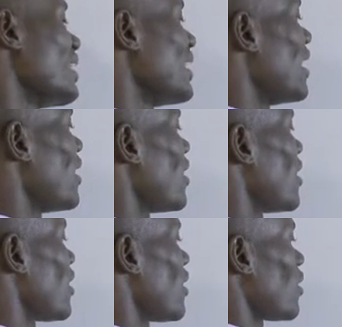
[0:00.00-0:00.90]
in
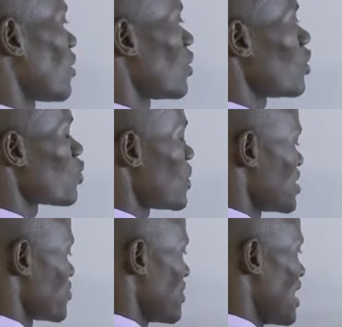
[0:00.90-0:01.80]
a
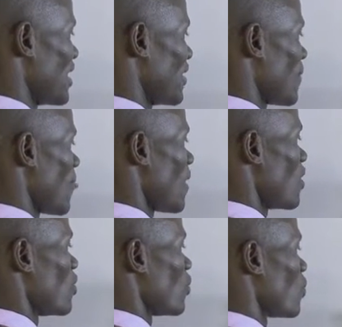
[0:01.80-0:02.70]
clockwise manner,
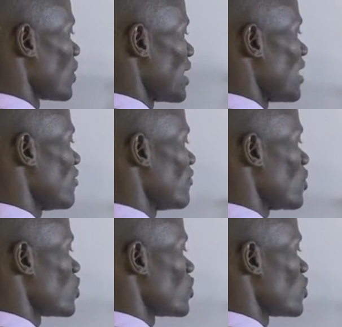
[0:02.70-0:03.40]
we have